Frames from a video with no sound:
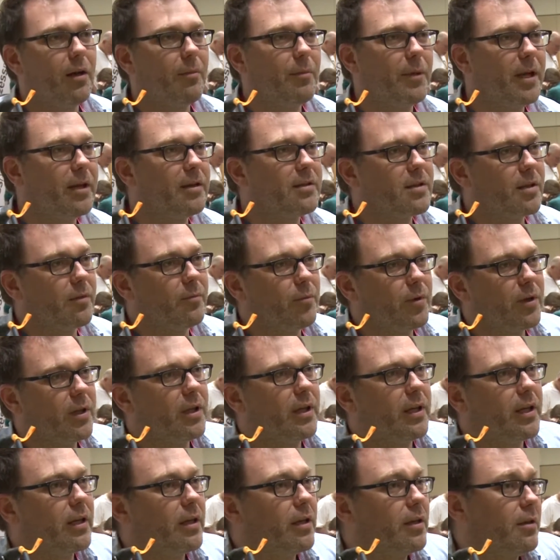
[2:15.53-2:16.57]
I mean, it's a
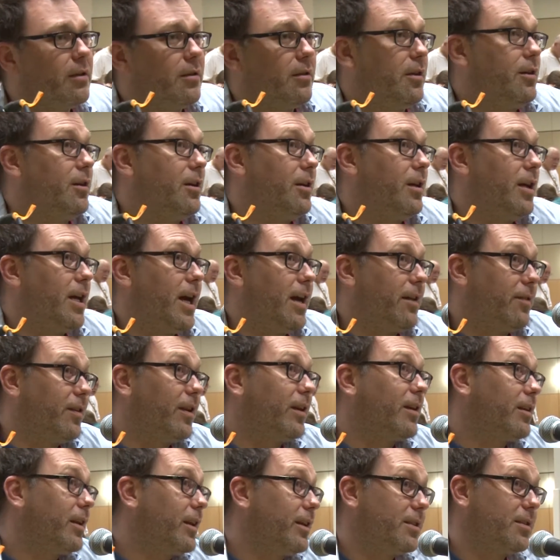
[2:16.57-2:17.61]
really,
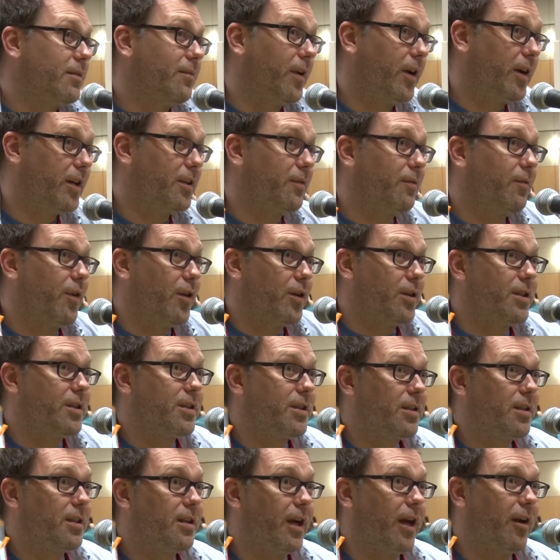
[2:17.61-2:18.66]
ethnically, it's a very
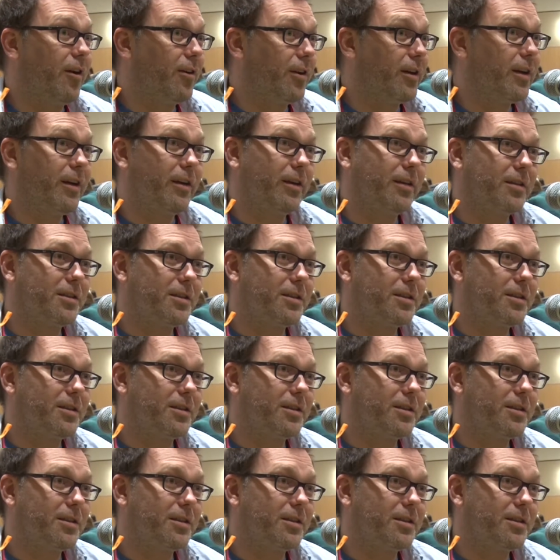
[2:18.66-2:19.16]
diverse area.